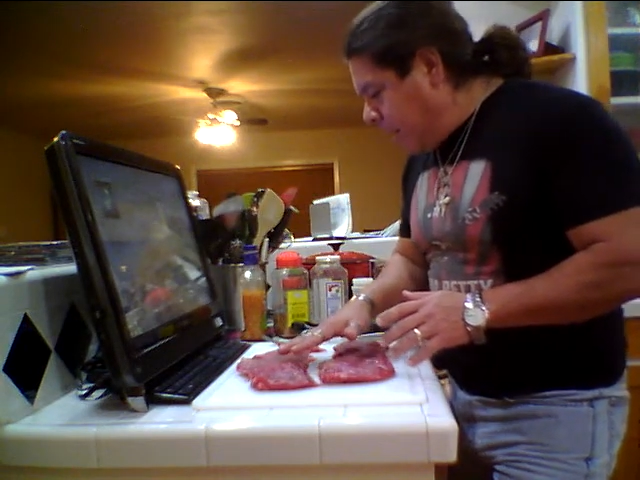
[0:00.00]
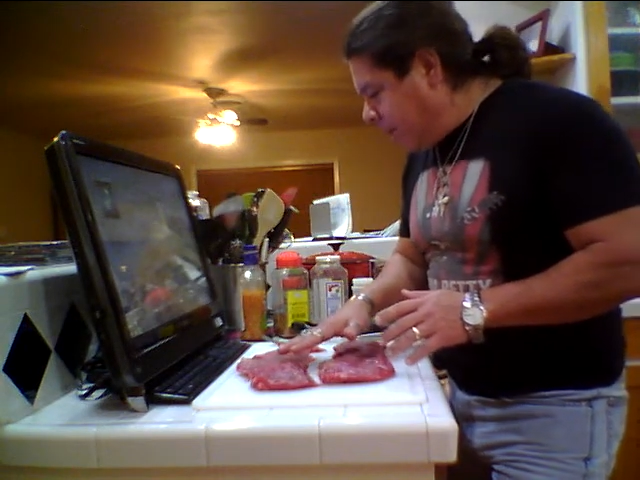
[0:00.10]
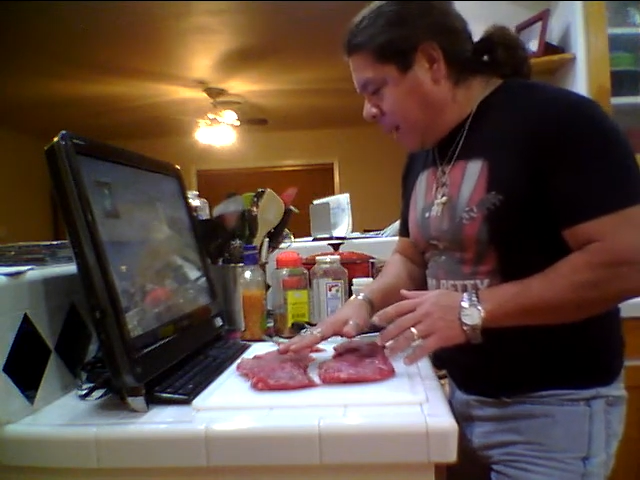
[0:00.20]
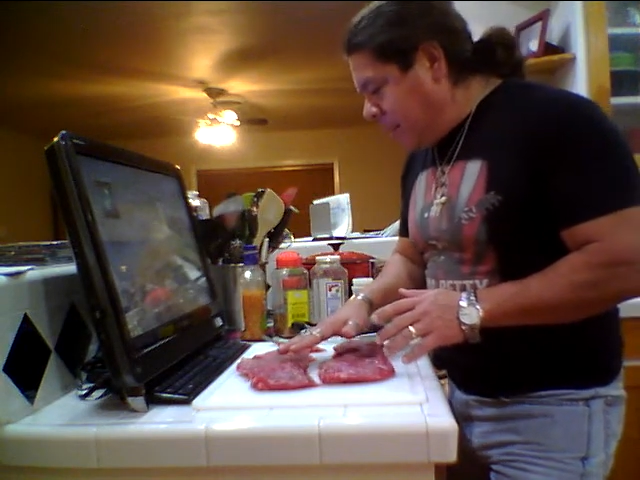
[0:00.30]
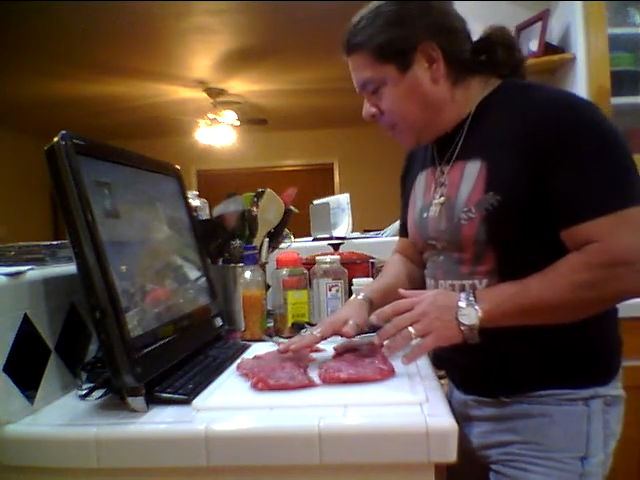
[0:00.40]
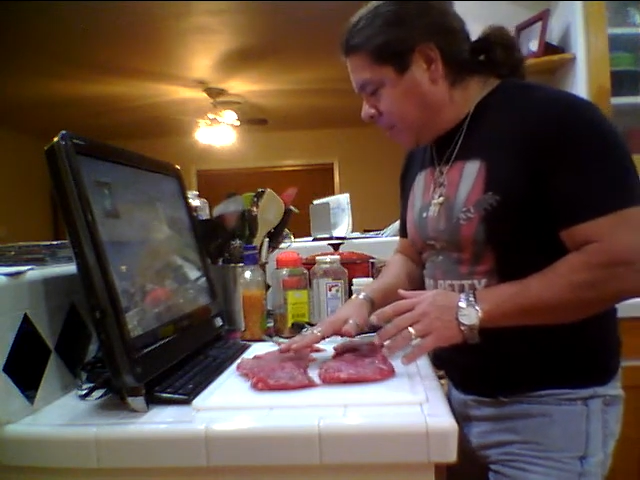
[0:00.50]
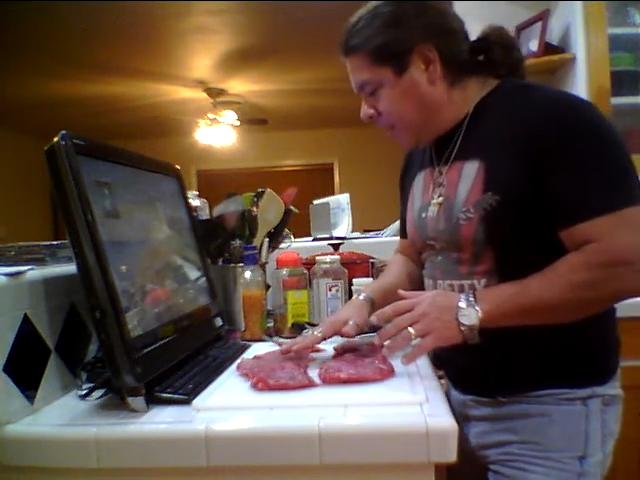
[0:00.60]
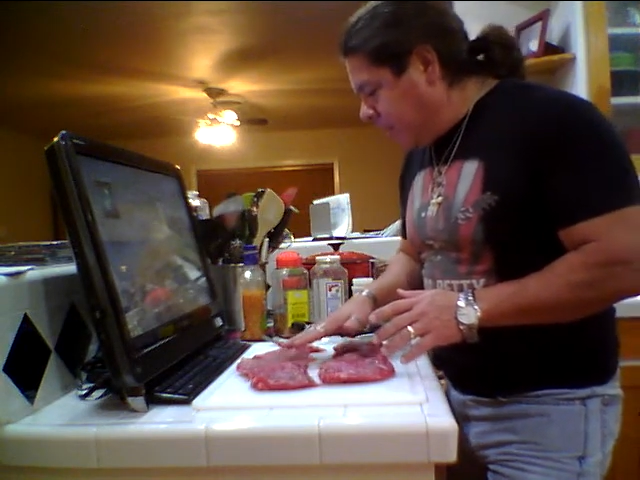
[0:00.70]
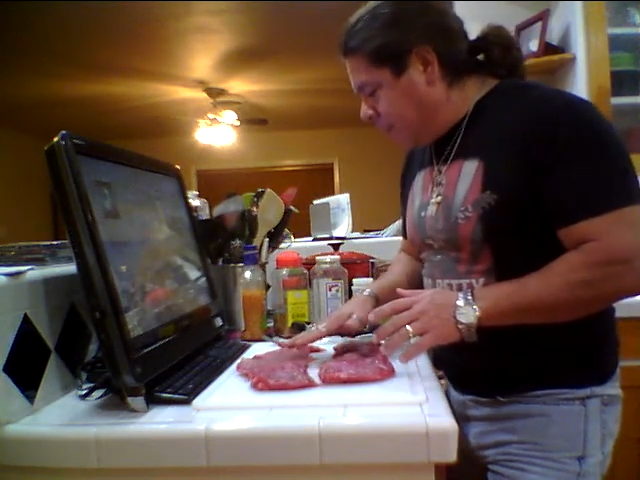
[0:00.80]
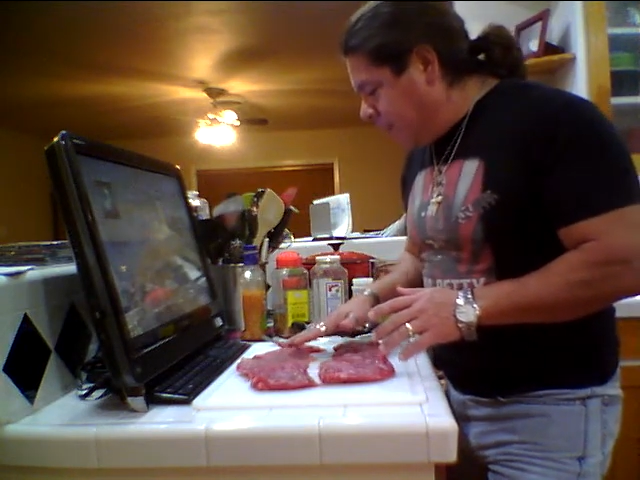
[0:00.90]
much
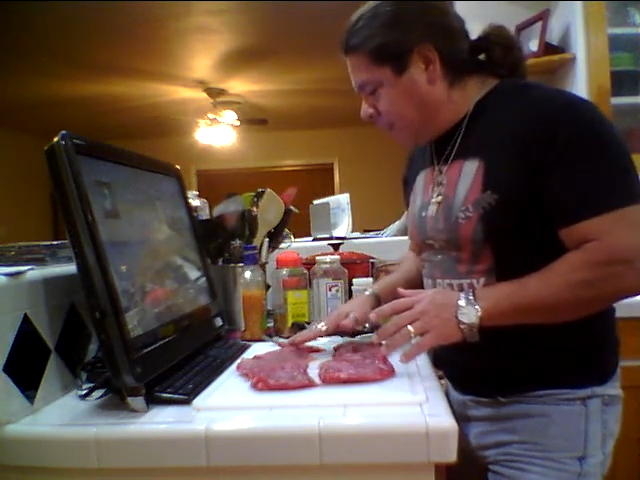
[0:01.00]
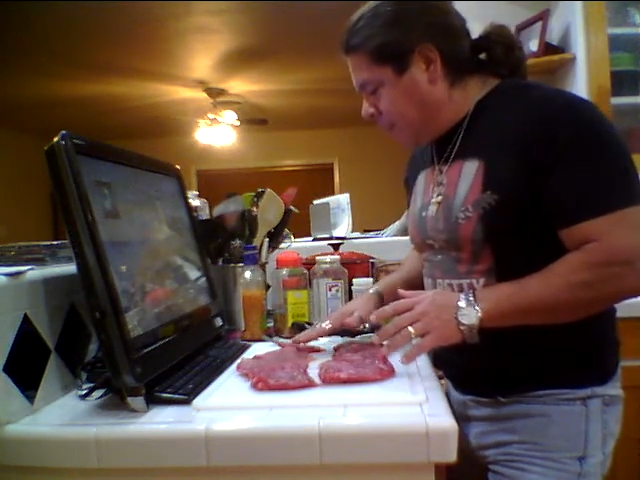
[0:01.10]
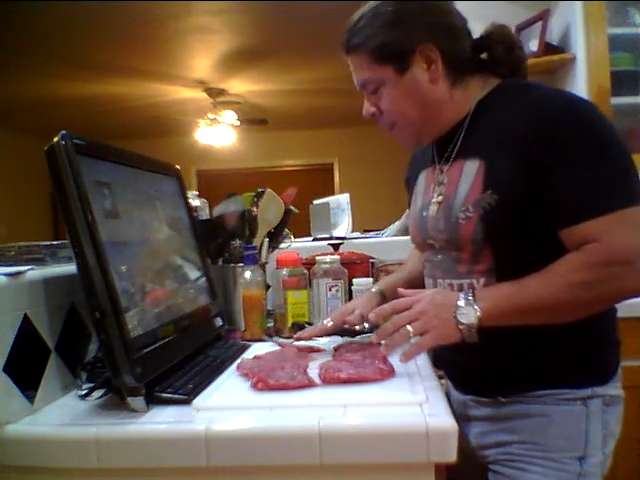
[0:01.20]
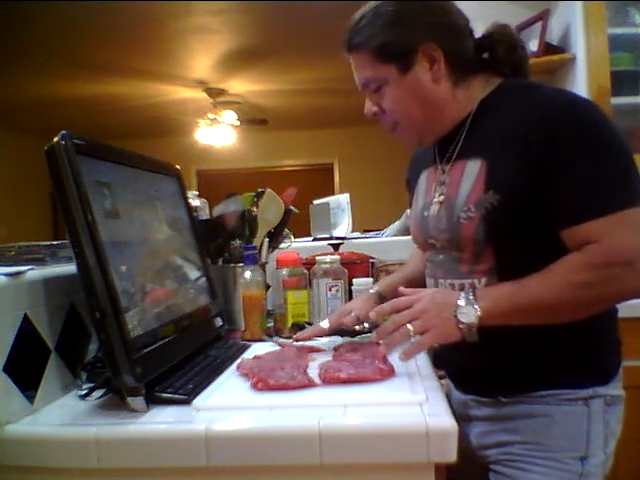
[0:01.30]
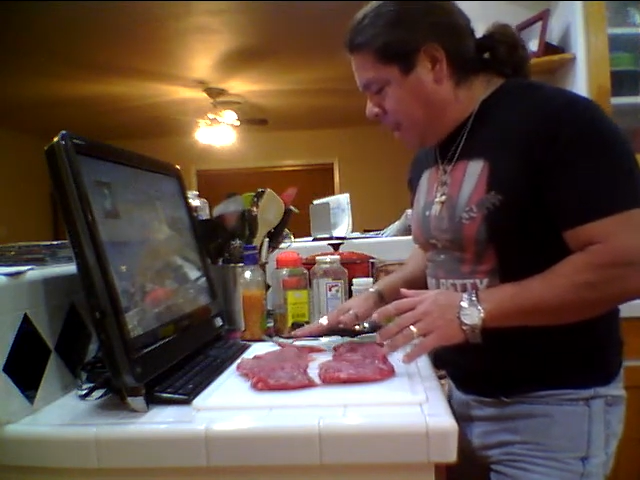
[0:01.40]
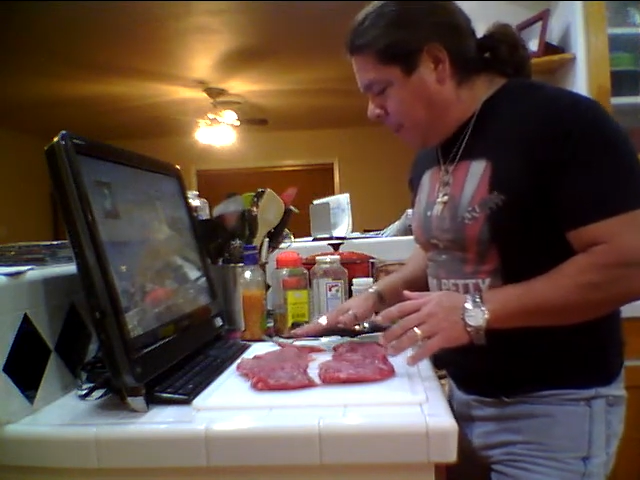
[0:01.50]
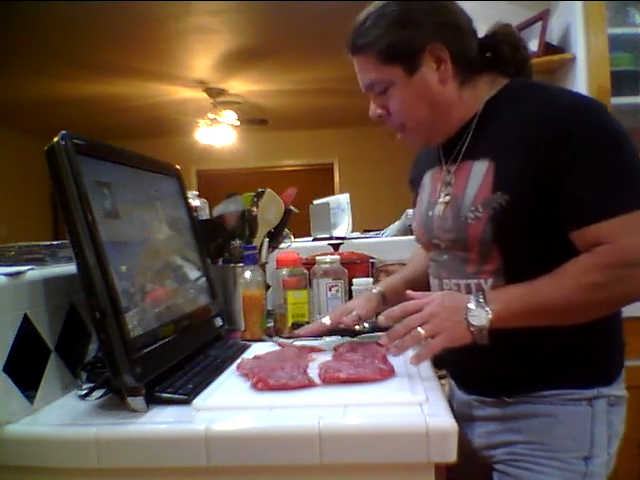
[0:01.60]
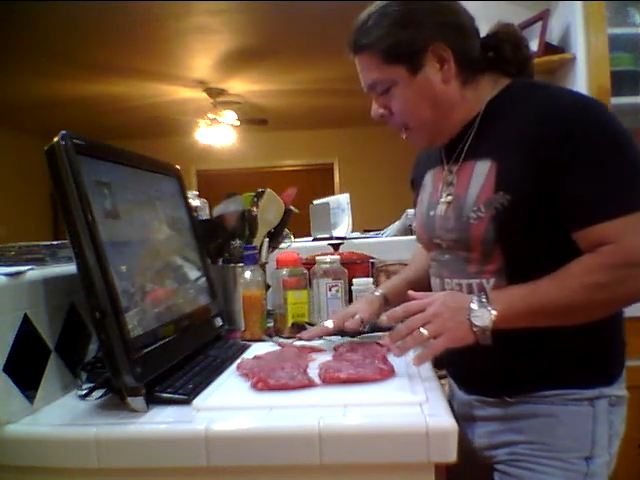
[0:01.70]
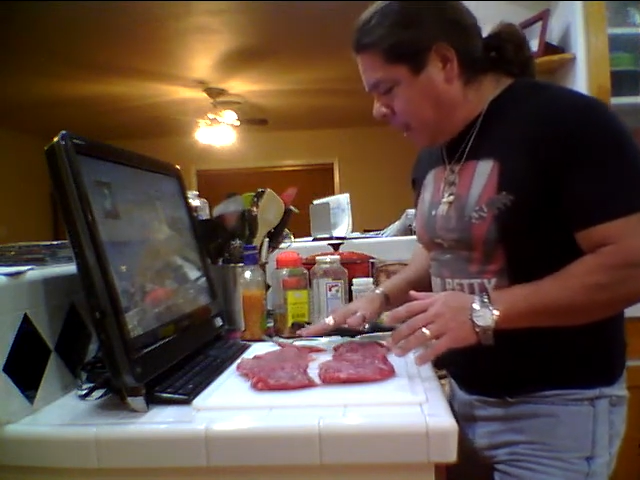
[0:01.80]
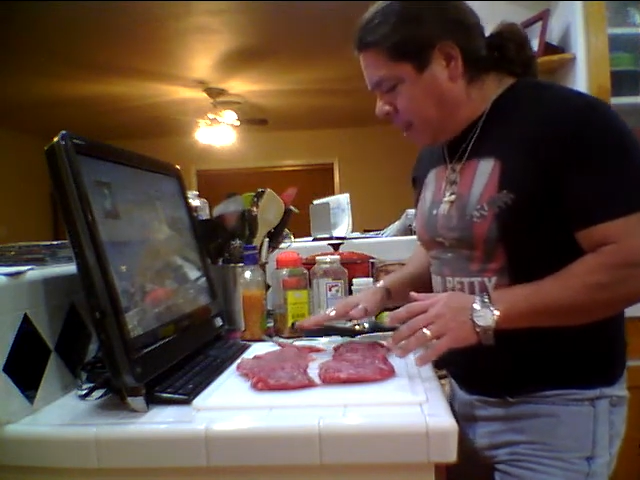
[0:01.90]
of a
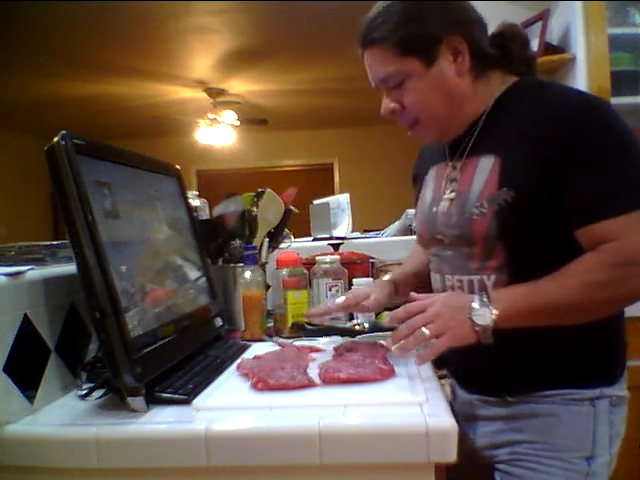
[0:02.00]
membrane,